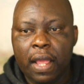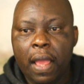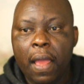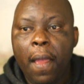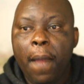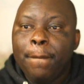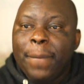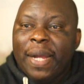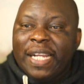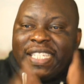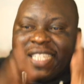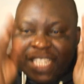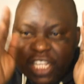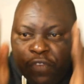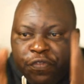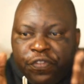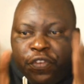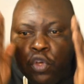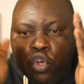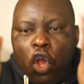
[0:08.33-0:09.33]
But if
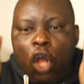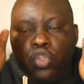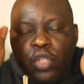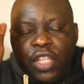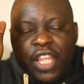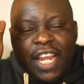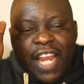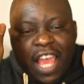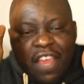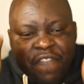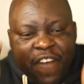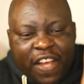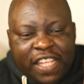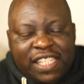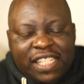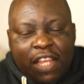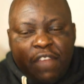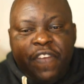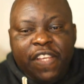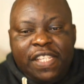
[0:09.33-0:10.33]
you go to the diversity
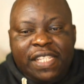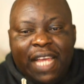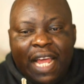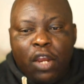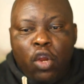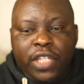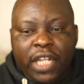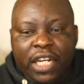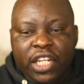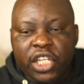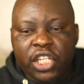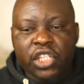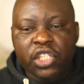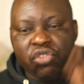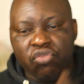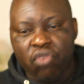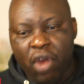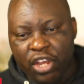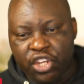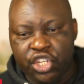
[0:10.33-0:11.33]
visa lottery
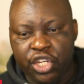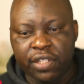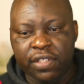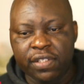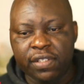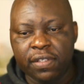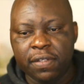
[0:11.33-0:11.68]
instructions,